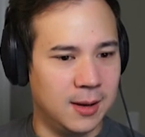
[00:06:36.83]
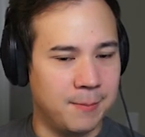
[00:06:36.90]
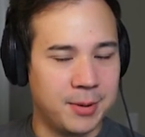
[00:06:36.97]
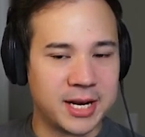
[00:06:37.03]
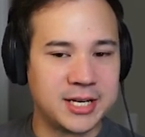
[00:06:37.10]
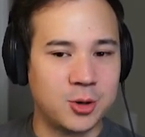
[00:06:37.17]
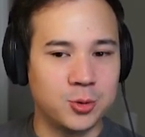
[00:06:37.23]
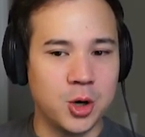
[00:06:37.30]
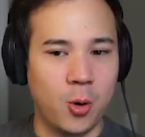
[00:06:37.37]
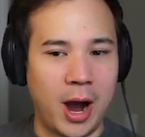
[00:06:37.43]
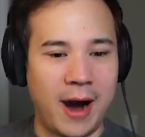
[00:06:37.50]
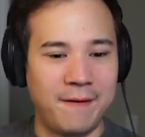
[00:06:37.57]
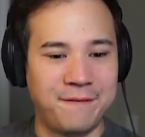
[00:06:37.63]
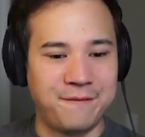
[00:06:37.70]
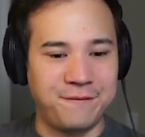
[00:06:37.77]
But I don't know
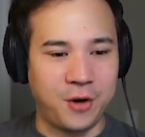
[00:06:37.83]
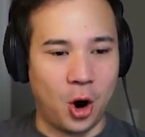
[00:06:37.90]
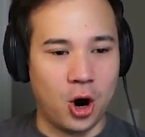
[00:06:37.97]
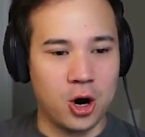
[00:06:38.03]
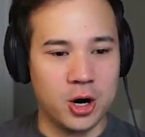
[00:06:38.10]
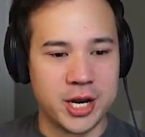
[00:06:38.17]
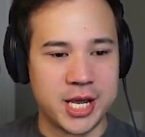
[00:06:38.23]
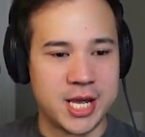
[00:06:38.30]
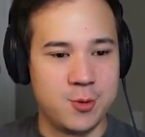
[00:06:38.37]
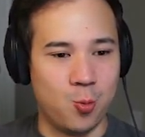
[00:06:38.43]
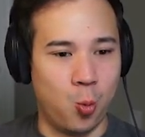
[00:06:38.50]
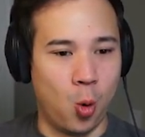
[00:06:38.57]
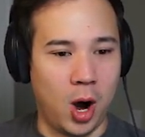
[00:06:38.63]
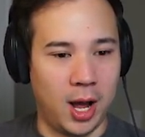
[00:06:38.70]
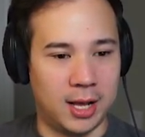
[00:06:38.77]
how far he
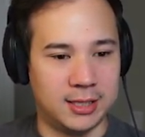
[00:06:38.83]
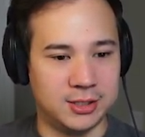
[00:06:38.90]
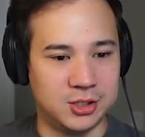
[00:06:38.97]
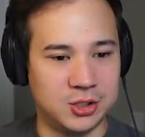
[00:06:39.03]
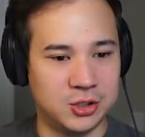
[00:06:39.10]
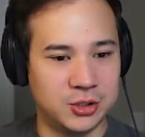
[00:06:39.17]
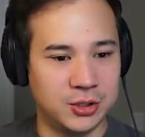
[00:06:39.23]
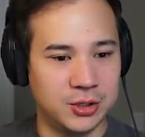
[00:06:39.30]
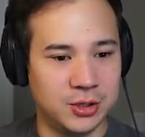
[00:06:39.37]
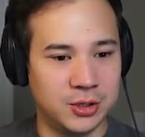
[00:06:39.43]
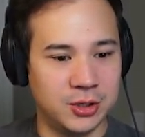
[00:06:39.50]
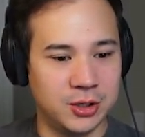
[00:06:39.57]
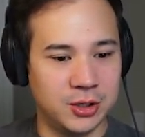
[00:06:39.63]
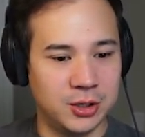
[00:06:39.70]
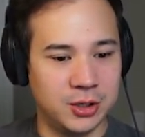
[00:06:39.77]
was,
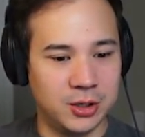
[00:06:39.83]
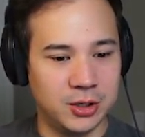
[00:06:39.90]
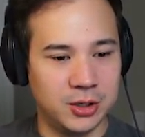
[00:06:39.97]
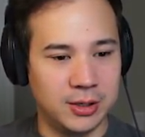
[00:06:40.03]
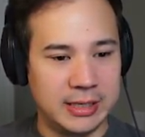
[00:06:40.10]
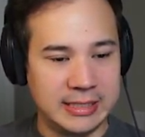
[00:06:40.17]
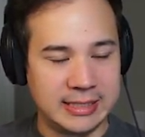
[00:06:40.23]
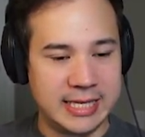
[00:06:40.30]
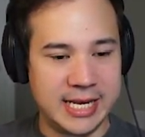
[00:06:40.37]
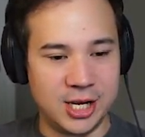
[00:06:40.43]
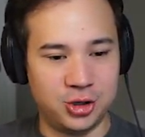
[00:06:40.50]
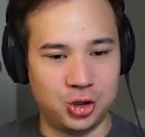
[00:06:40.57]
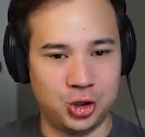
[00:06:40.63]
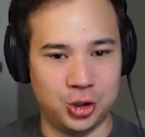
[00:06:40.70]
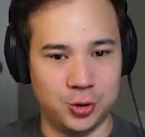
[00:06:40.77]
is the
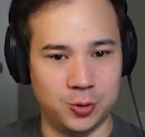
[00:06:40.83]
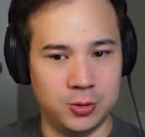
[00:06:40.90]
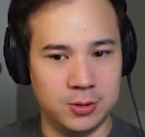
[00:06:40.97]
issue.